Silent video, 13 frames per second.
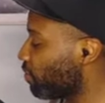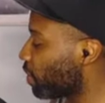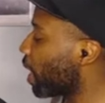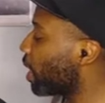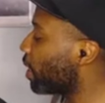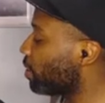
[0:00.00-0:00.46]
a
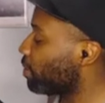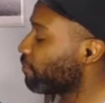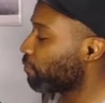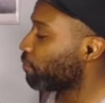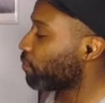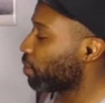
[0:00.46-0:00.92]
lot of,
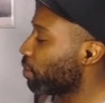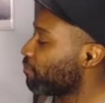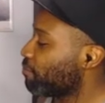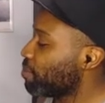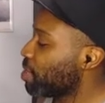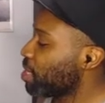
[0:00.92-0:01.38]

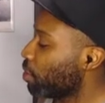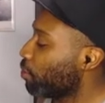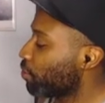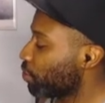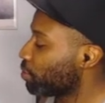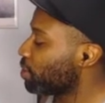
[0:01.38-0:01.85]
of me
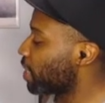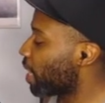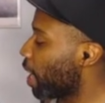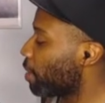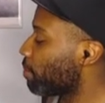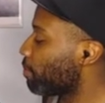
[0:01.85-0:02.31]
going through this
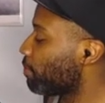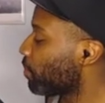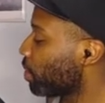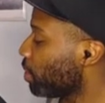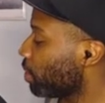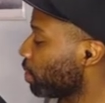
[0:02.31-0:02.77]
album
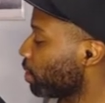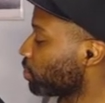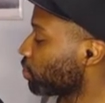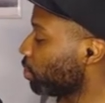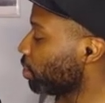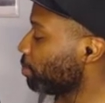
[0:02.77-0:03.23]

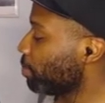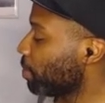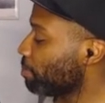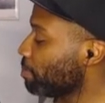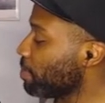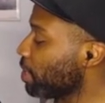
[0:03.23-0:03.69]
is going to be
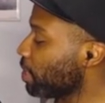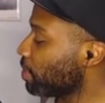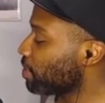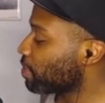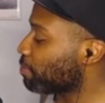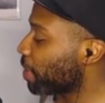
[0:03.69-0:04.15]
me
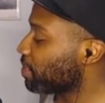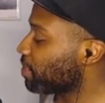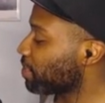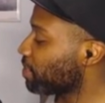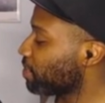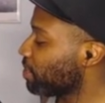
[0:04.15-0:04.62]
just
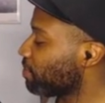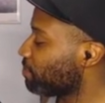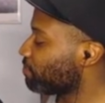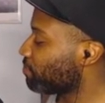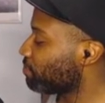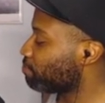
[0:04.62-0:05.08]
basically
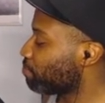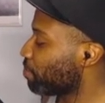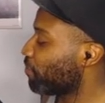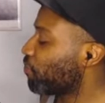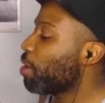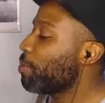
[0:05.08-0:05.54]

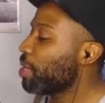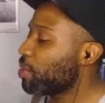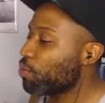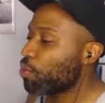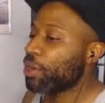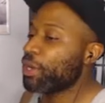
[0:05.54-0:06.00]
performing
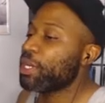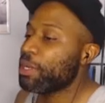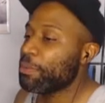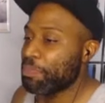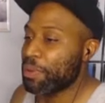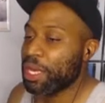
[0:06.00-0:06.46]
and working the
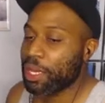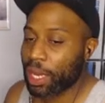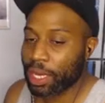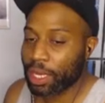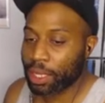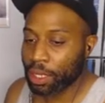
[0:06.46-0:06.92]
bit.
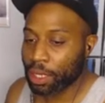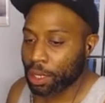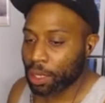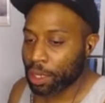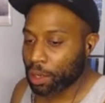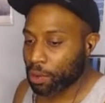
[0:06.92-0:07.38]
Like
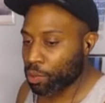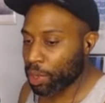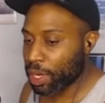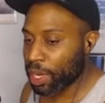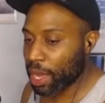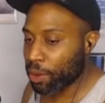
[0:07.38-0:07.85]

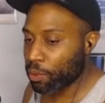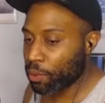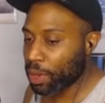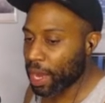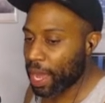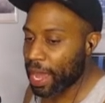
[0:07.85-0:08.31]
when
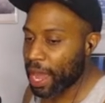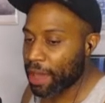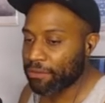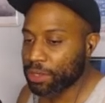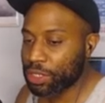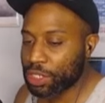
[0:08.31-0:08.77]
when I
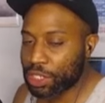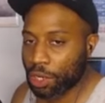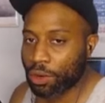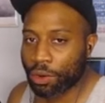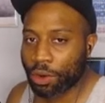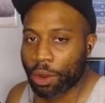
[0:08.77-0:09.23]
have a
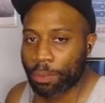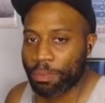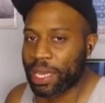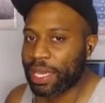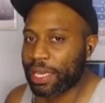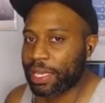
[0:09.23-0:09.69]
joke or a
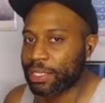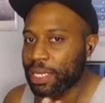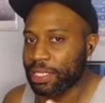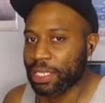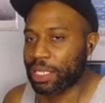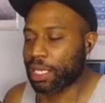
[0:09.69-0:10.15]
bit, it
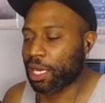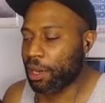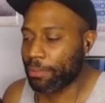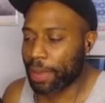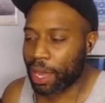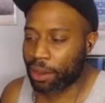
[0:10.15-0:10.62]
doesn't
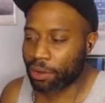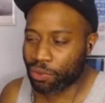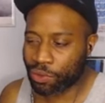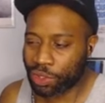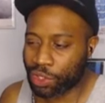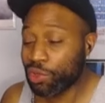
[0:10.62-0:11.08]
come out
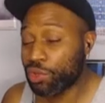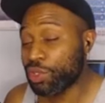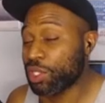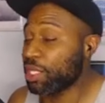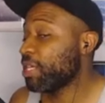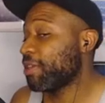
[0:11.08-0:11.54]

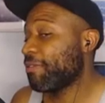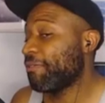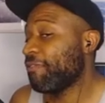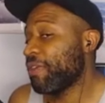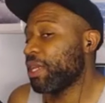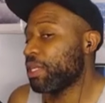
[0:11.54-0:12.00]
usually as
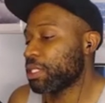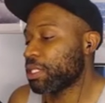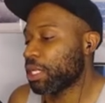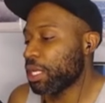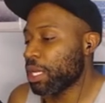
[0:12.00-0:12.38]
finished.